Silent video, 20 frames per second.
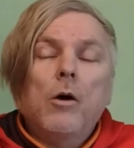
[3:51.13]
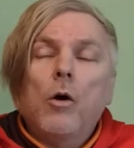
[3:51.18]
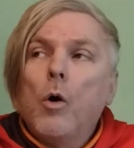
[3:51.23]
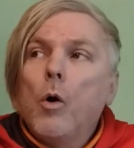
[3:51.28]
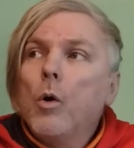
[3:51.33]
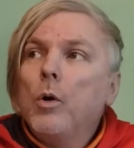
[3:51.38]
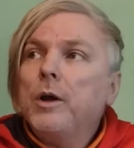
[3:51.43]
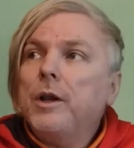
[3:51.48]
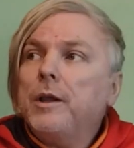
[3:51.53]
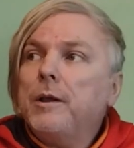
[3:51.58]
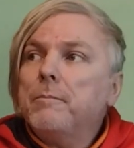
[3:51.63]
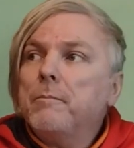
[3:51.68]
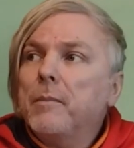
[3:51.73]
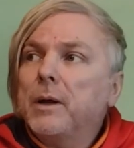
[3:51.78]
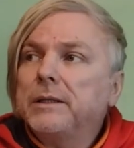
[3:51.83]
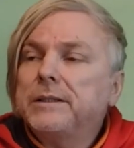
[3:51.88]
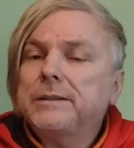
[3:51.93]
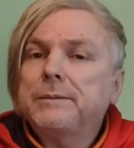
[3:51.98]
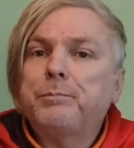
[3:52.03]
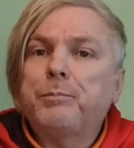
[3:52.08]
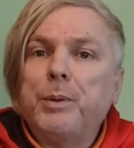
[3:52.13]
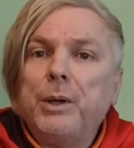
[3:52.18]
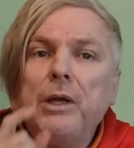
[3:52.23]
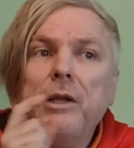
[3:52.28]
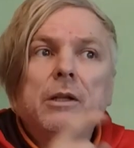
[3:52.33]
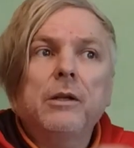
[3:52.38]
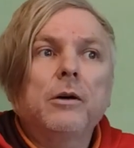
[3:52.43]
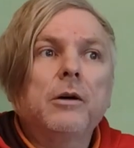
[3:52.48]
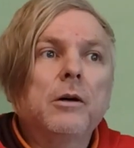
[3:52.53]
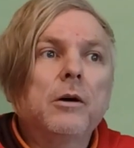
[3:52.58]
Only
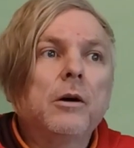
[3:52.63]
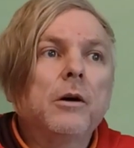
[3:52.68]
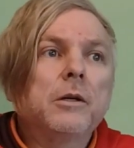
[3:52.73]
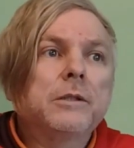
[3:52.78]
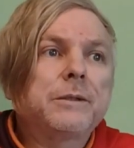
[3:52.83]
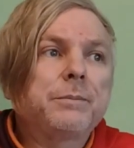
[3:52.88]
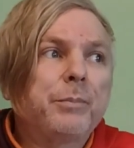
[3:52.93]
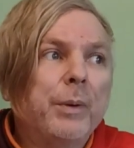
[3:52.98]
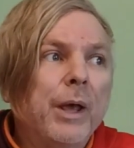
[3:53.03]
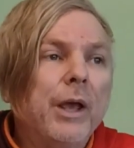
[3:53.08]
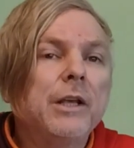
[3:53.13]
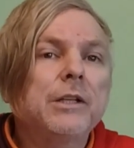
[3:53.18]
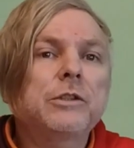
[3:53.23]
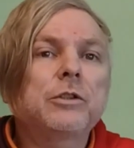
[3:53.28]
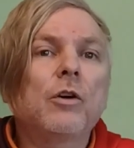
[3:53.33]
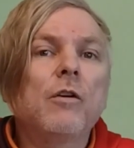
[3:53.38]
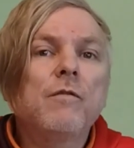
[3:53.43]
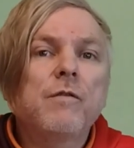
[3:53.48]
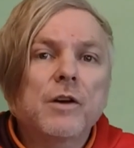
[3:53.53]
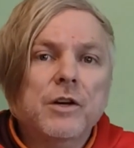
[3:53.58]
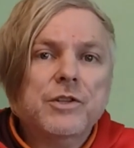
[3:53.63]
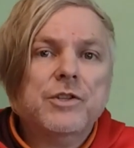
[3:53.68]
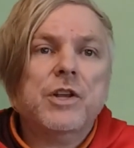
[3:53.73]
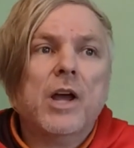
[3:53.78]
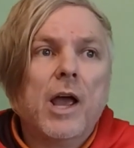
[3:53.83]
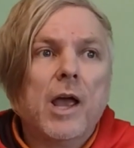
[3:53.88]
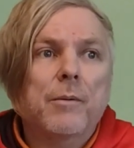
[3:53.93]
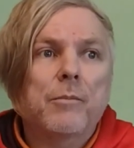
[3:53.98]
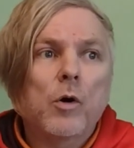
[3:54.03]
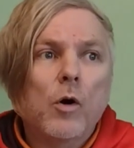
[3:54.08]
speed, space over
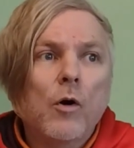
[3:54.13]
time,